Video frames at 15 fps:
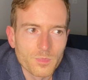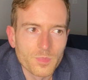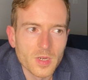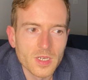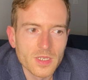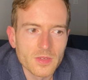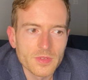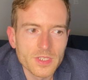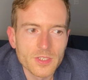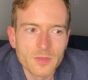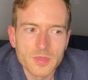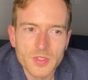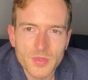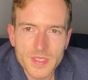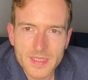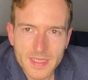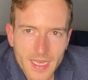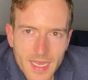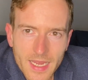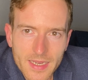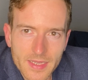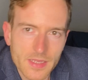But you know, between
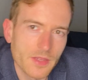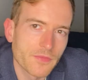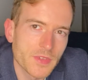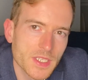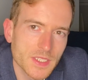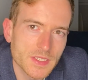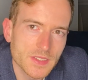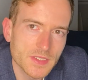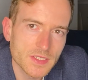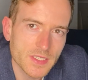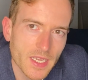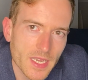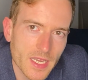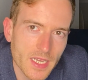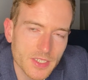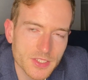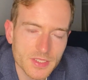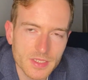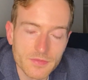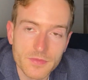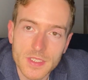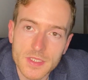that and the Venus and Sag,
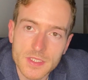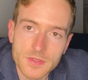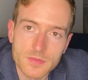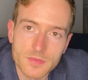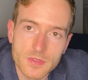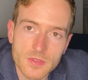and then Venus